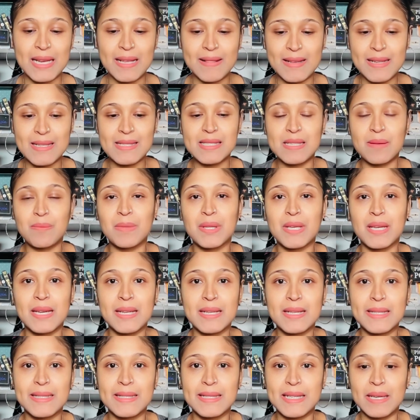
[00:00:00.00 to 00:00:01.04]
and that's something I
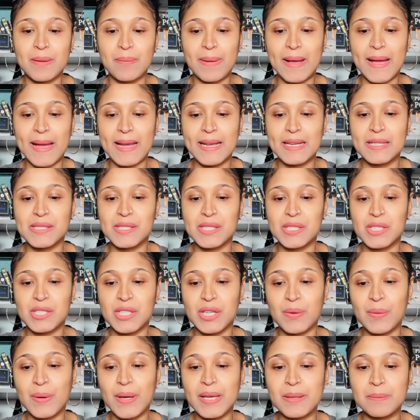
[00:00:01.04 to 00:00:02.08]
need to get back into
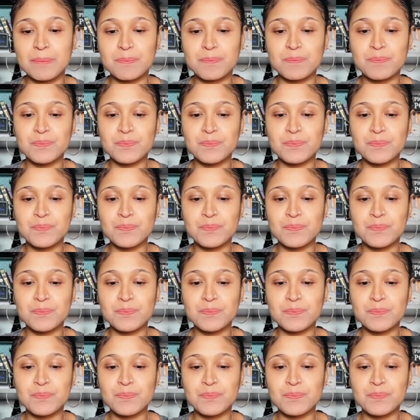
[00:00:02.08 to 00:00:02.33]
doing.